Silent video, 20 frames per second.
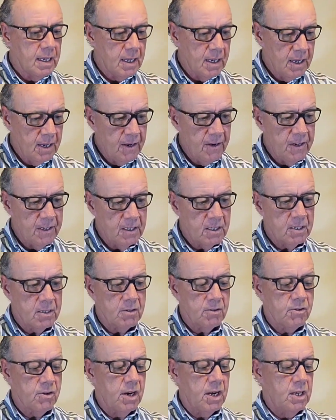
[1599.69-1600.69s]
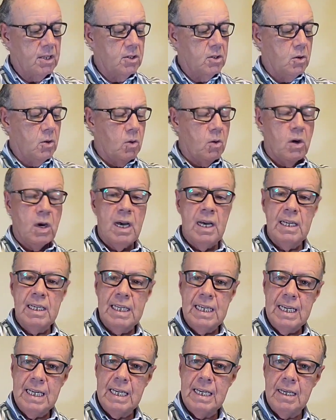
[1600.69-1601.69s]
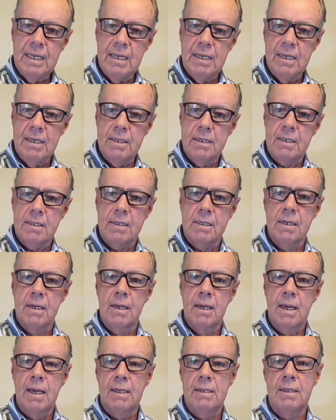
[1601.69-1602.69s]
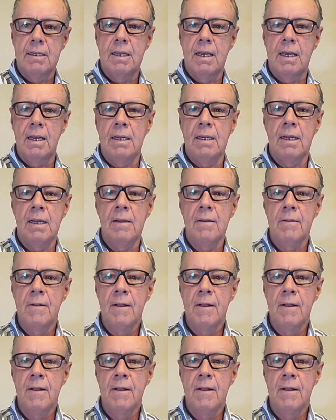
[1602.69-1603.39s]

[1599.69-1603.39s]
each radio and each antenna